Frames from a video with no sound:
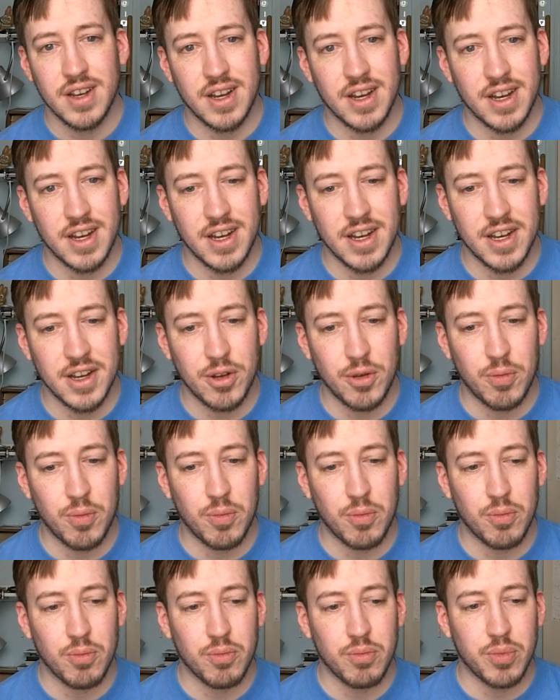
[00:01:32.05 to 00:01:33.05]

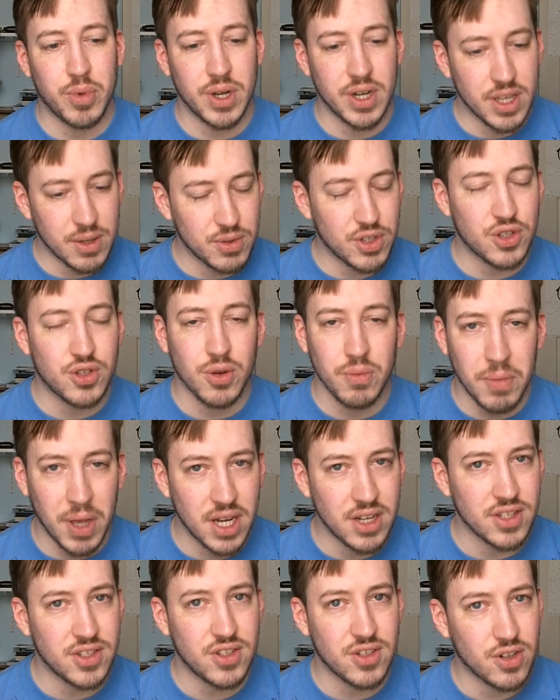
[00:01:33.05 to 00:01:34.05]
Um, but it was
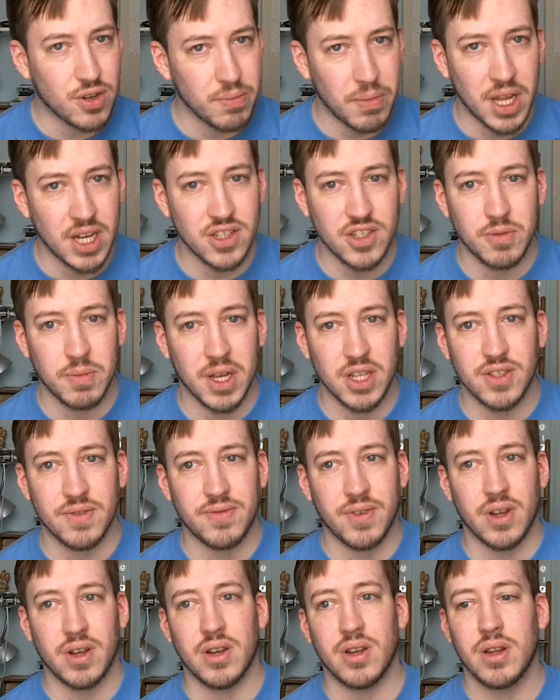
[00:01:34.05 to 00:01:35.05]
tremendous, tremendous amounts
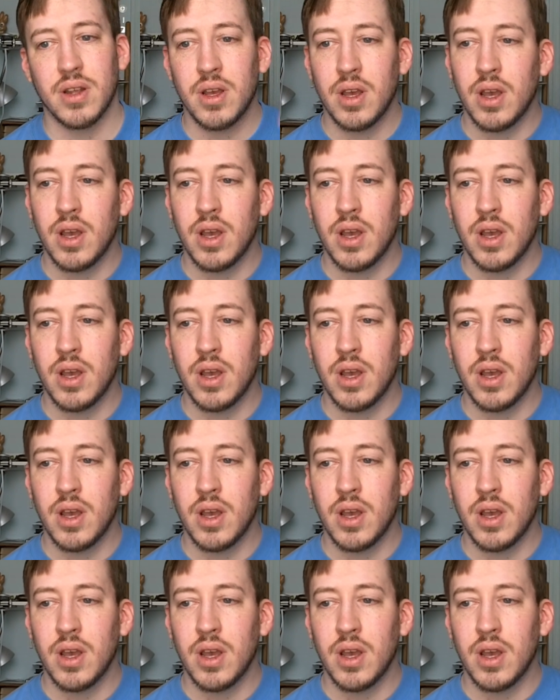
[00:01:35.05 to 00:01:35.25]
of fun.